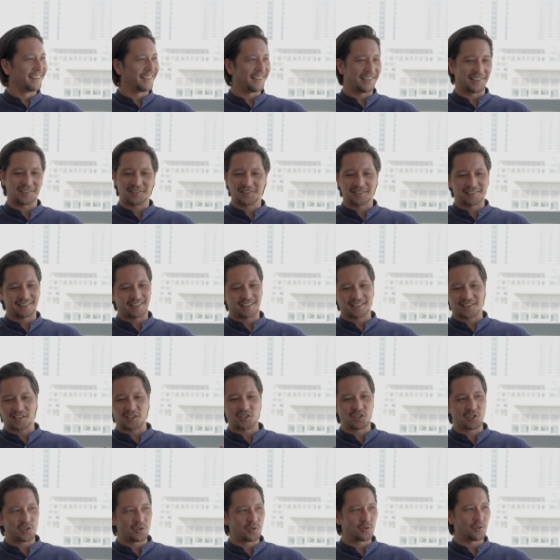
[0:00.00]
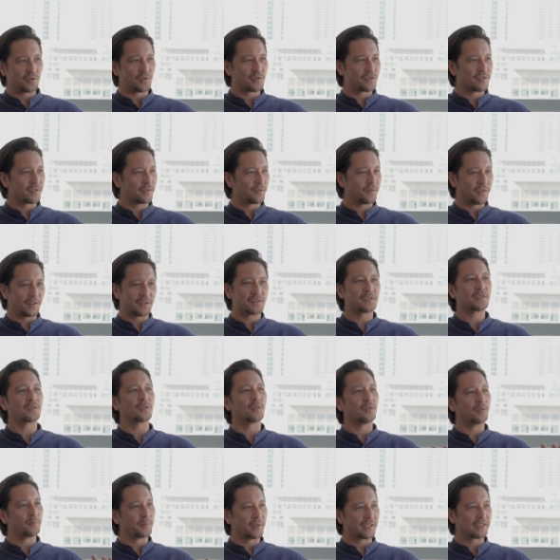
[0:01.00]
This is like a mm-hmm. huge mm.
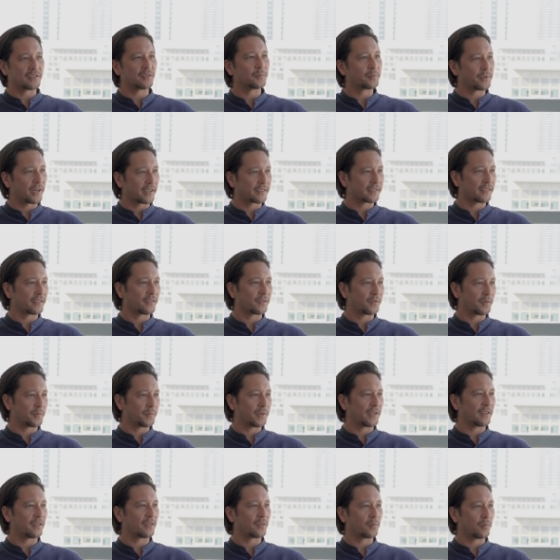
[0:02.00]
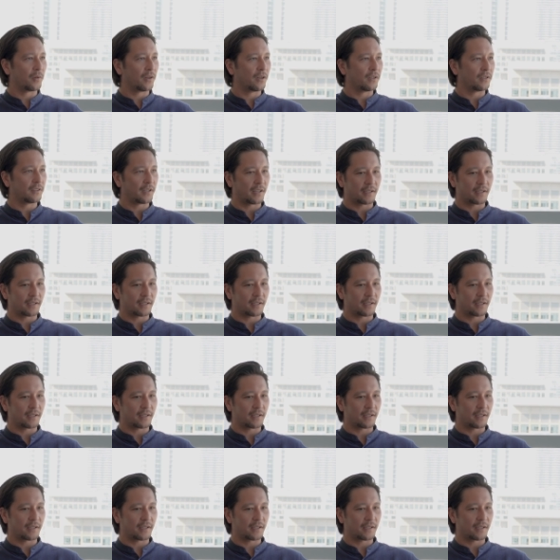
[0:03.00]
physical and mental practice for me as well.